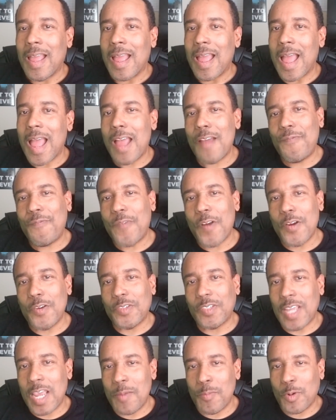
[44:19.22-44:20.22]
I
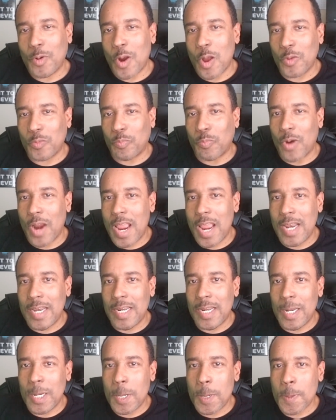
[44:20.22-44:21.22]
first came across
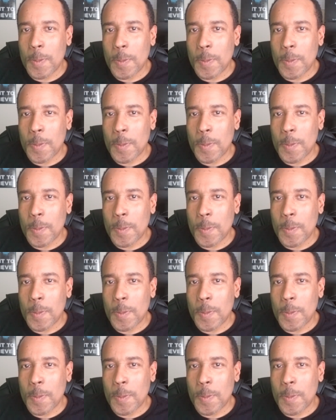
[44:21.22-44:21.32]
Brandy